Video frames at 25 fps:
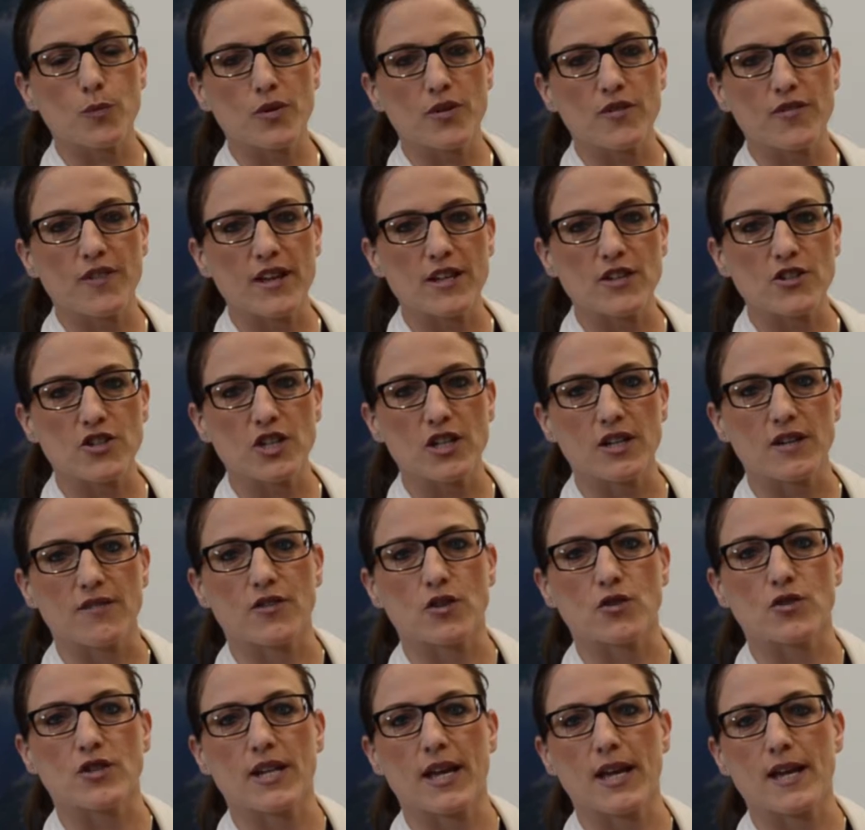prevention, if
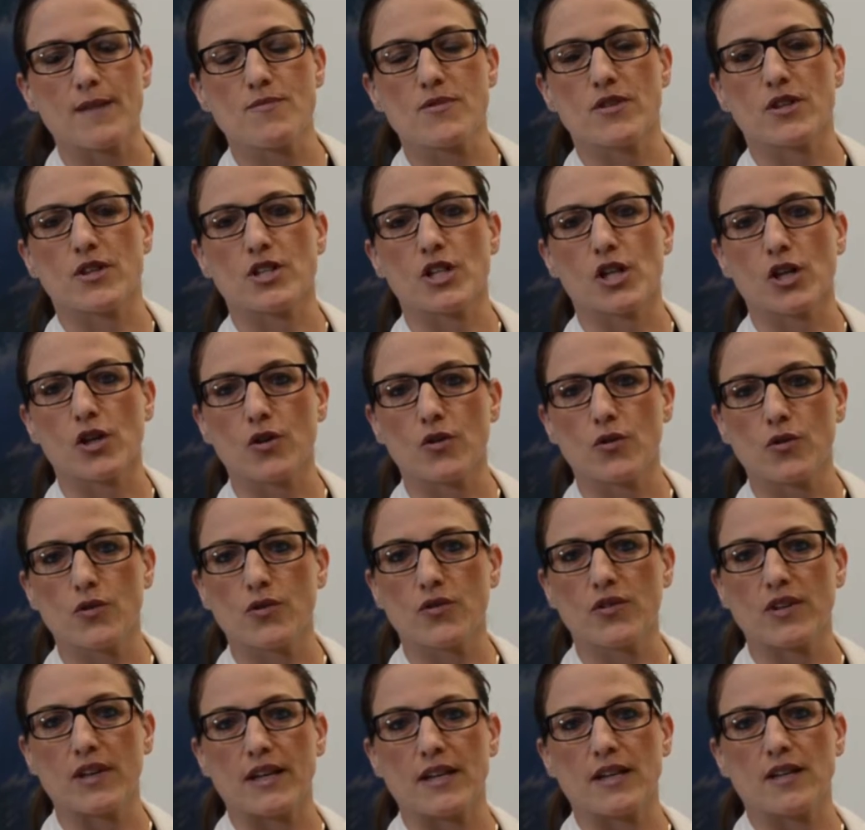you tape the
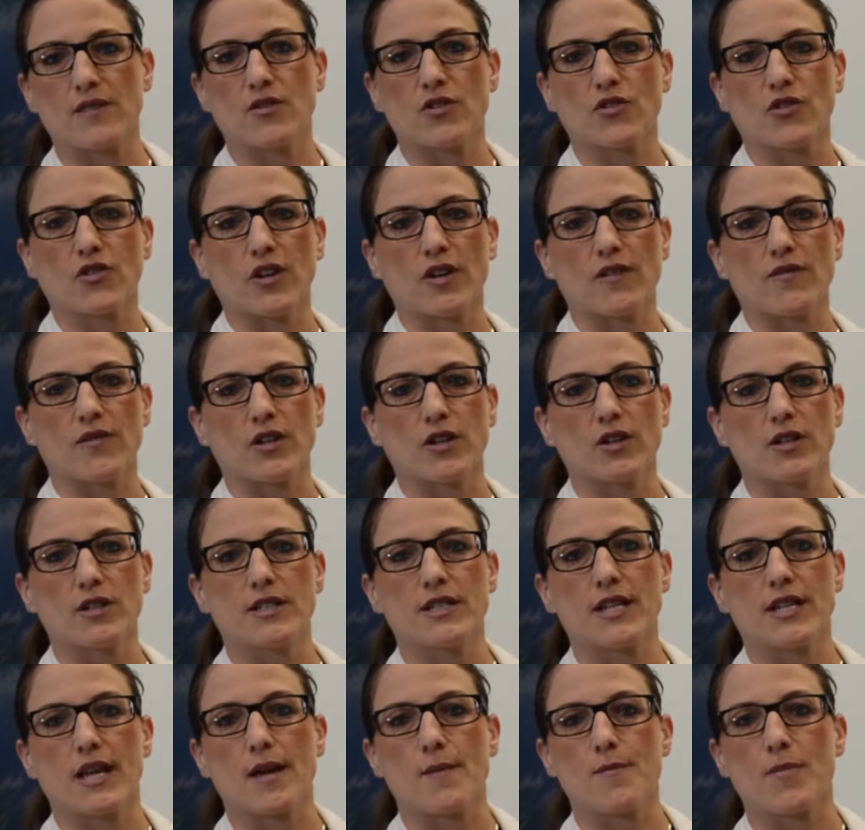toes and give yourself a good
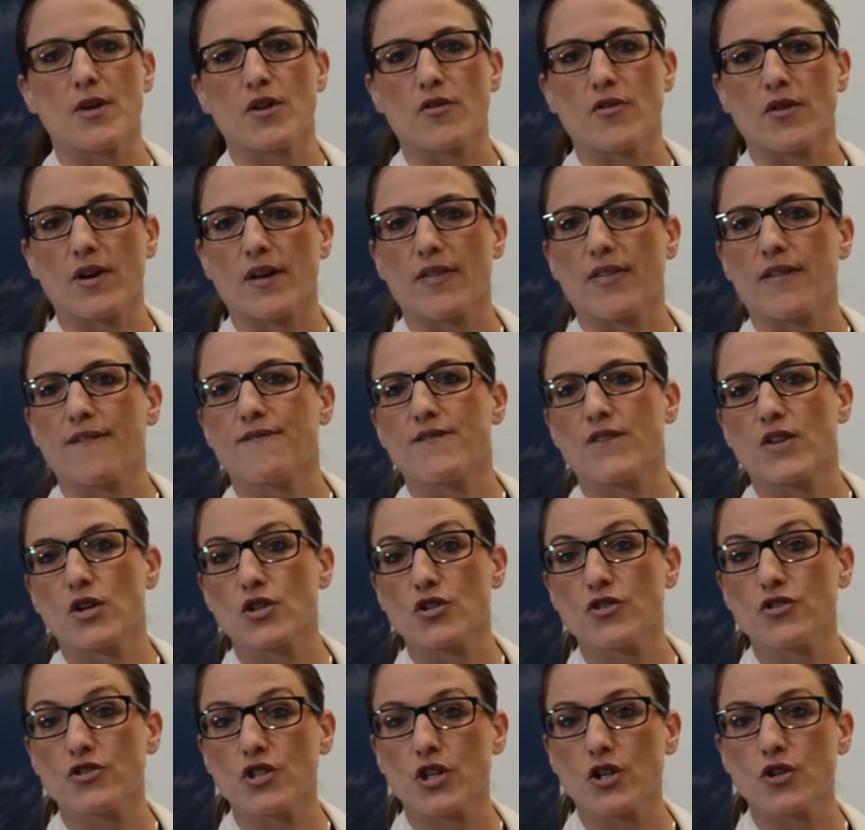taping around the
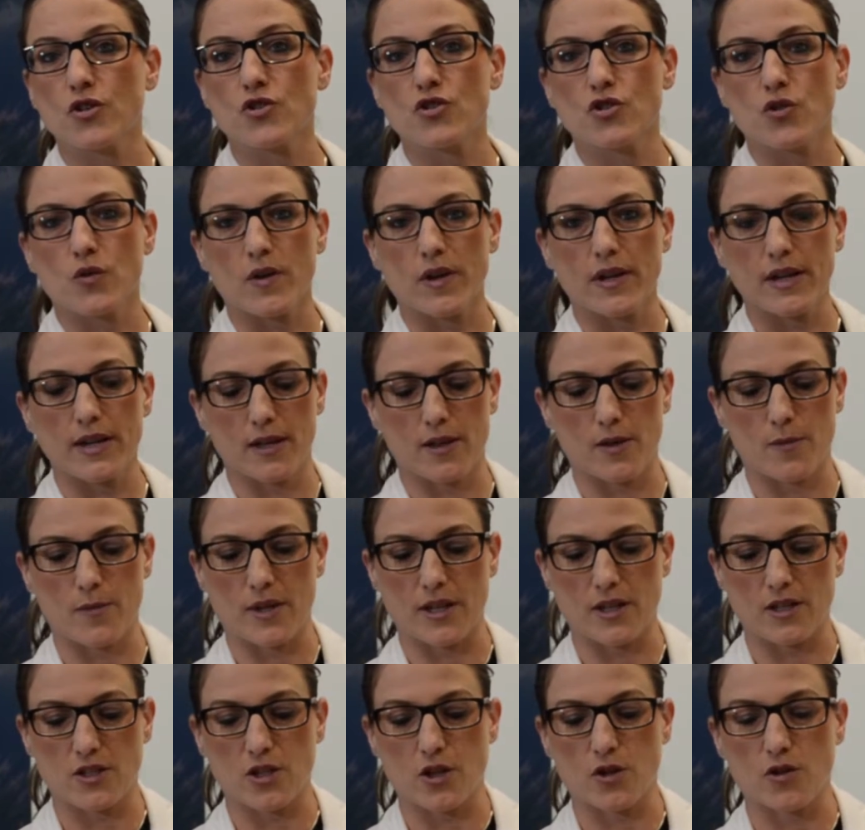first toe joint, the
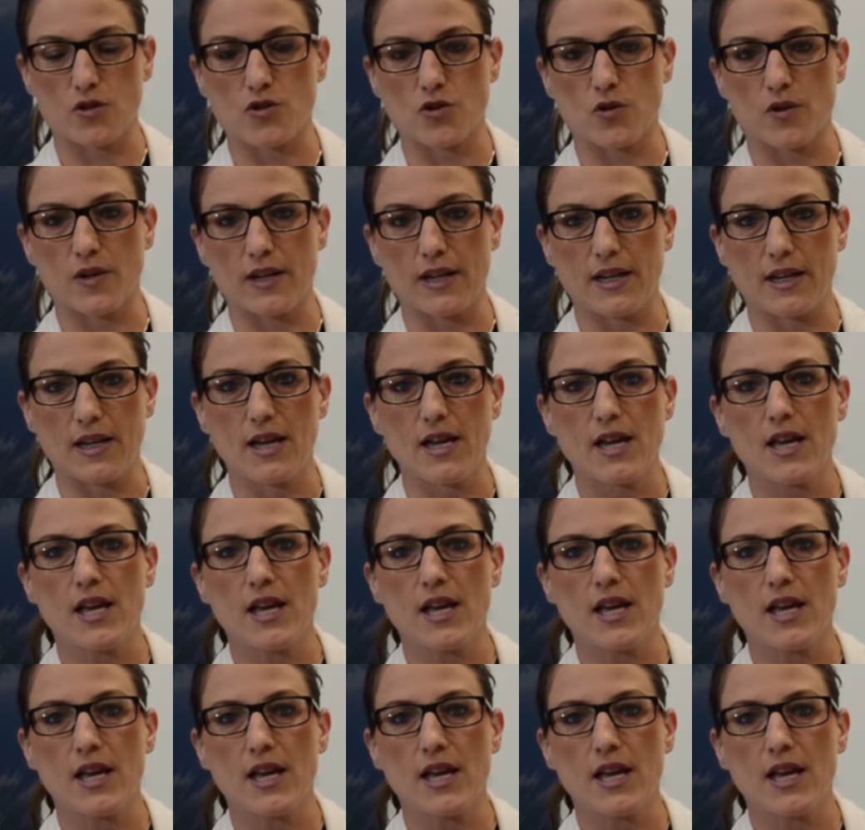big toe joint,